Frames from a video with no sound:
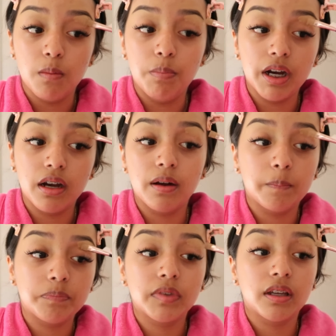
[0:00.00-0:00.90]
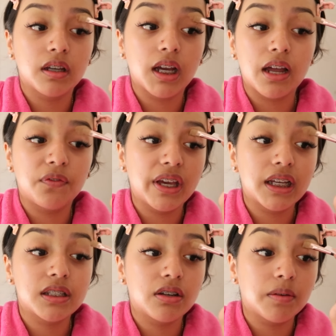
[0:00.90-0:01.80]
But you gotta
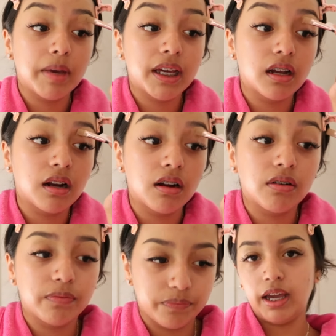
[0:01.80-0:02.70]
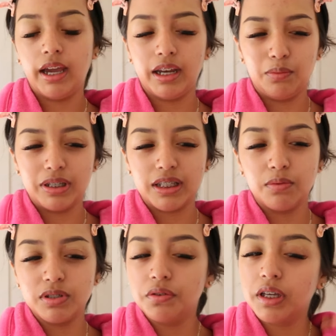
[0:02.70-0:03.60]
fake it till you make it, girl. Anyways, that
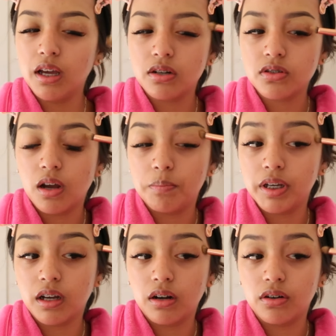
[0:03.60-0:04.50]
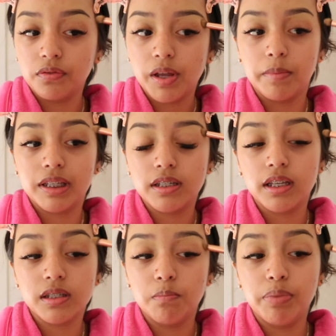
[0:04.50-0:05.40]
was low-key out of topic. I don't know if that made sense.